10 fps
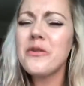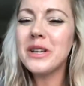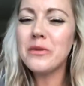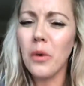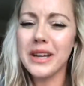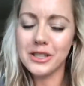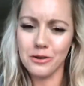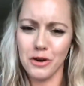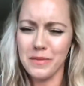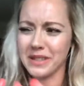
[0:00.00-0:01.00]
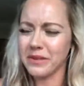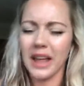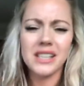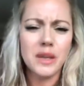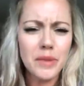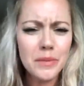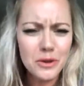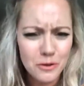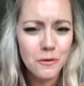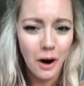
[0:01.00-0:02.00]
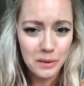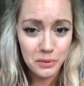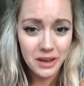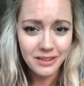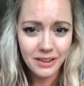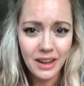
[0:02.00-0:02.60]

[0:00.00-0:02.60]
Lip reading: when you walk into a room and like some people you vibe with